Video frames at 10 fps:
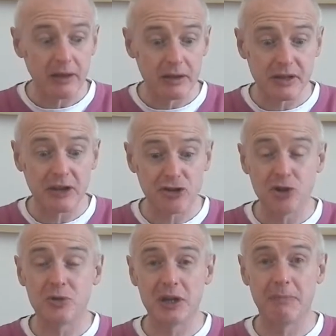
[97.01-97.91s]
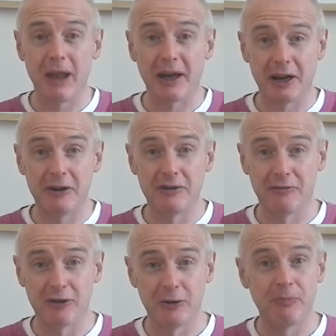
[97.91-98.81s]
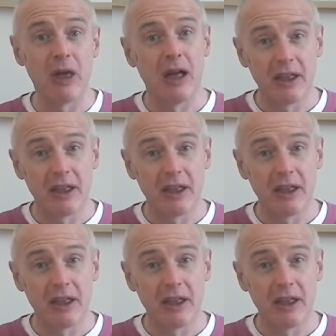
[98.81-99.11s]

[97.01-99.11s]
There's that juicy blackcurrant fruit.